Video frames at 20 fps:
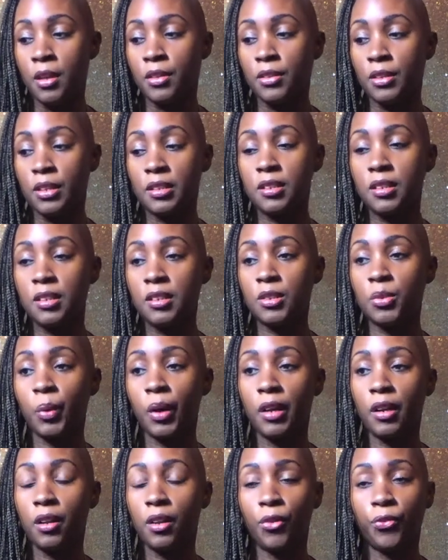This is one
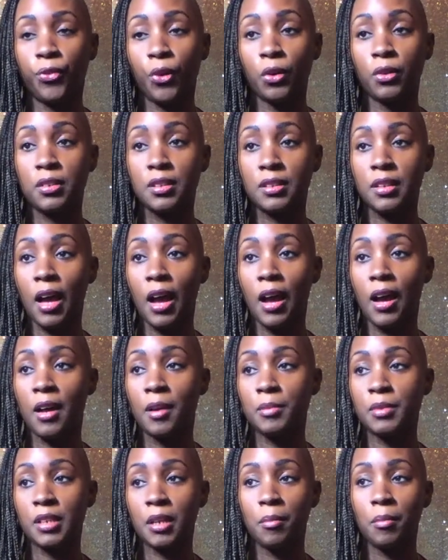of the first
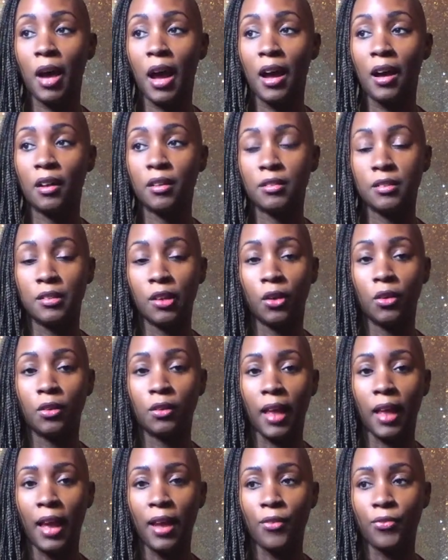times in my adult
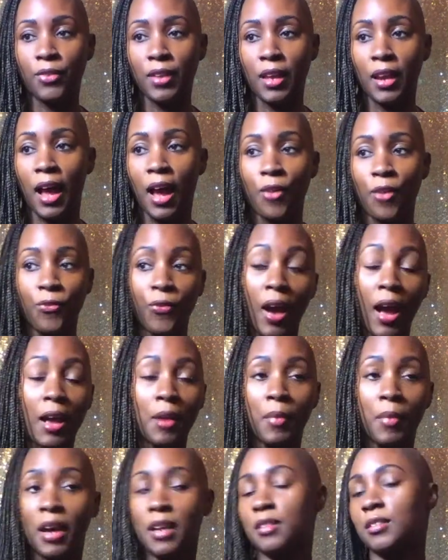life that I find
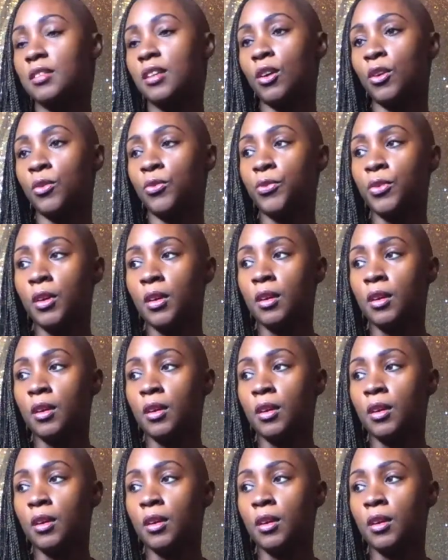myself